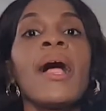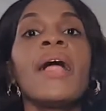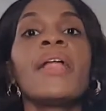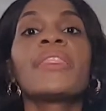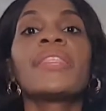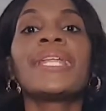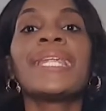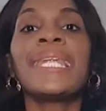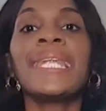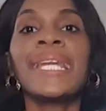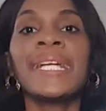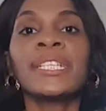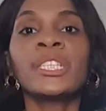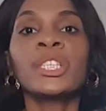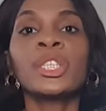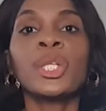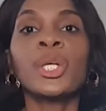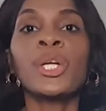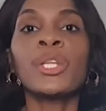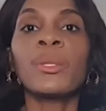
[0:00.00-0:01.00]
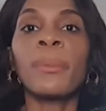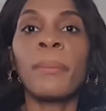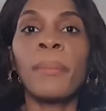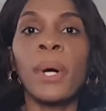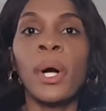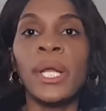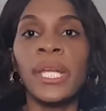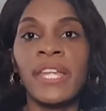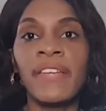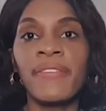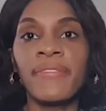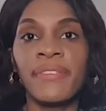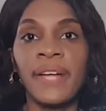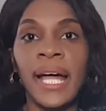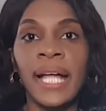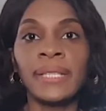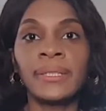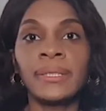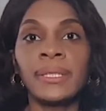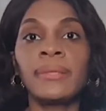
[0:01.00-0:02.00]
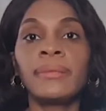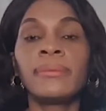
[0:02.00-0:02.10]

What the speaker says: The lesser the body fat